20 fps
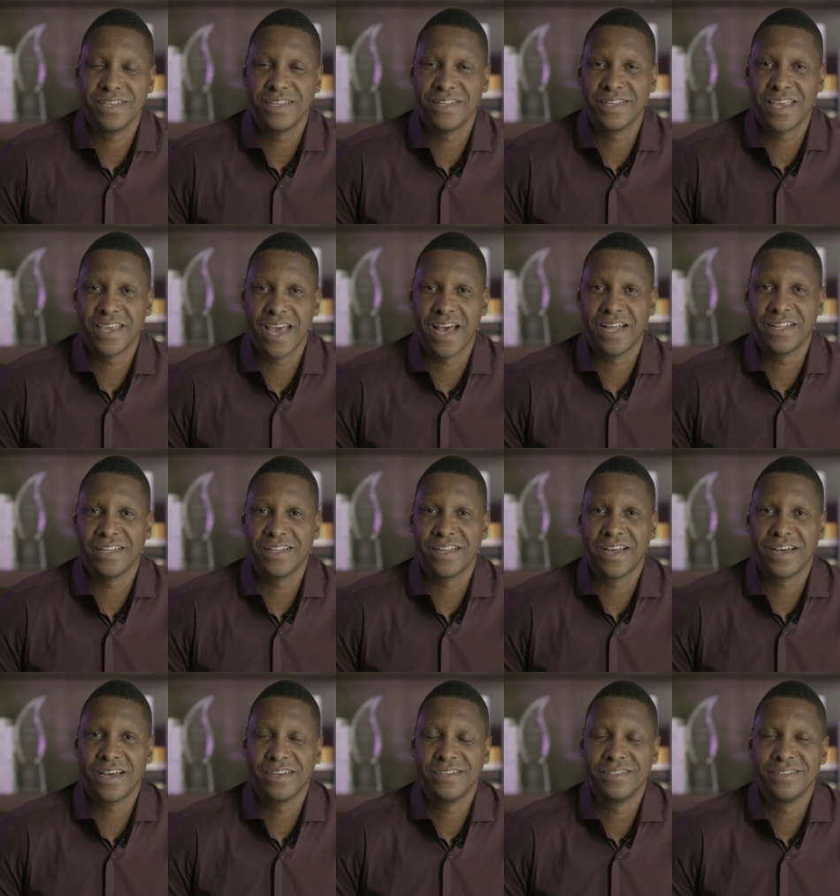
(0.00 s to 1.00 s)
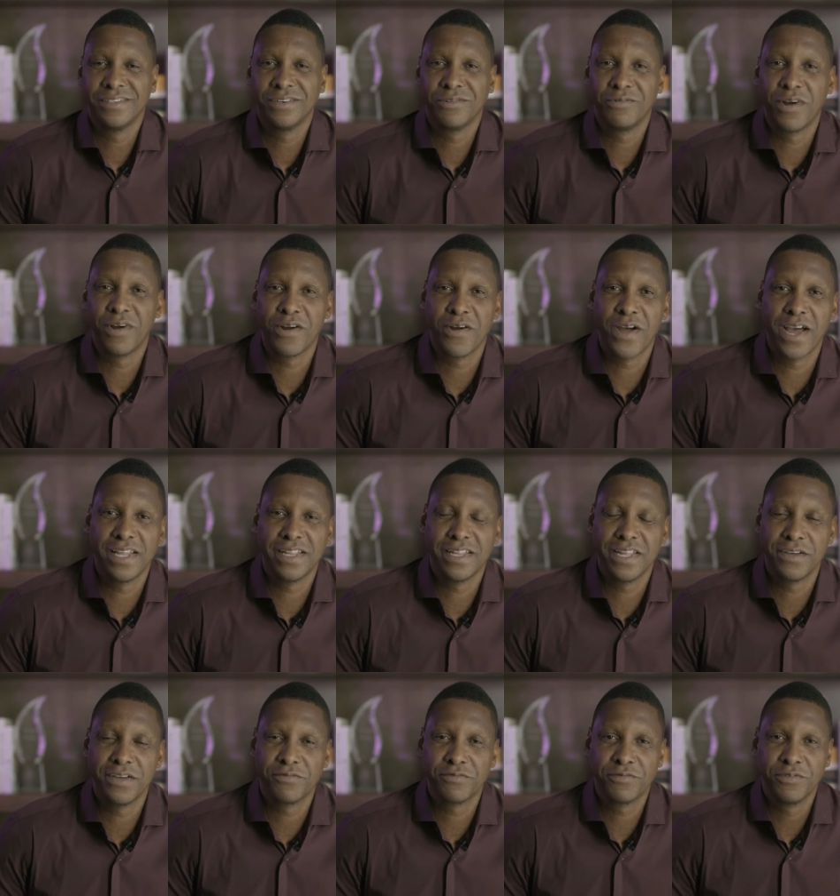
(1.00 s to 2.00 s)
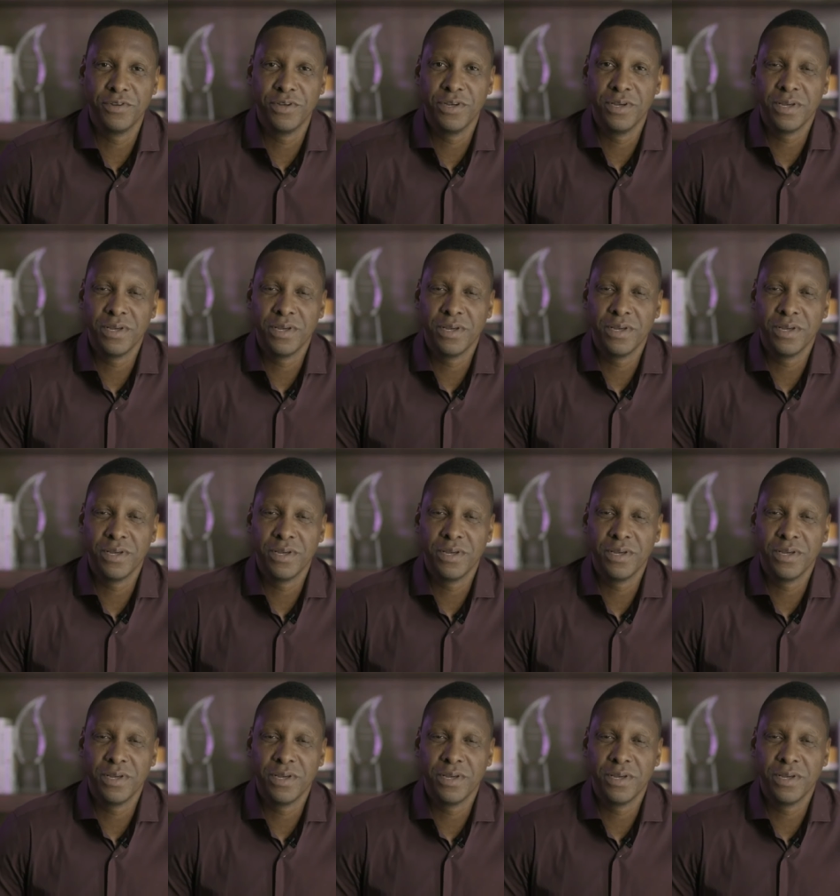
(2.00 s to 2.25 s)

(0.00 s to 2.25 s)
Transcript: in Canada, where I live.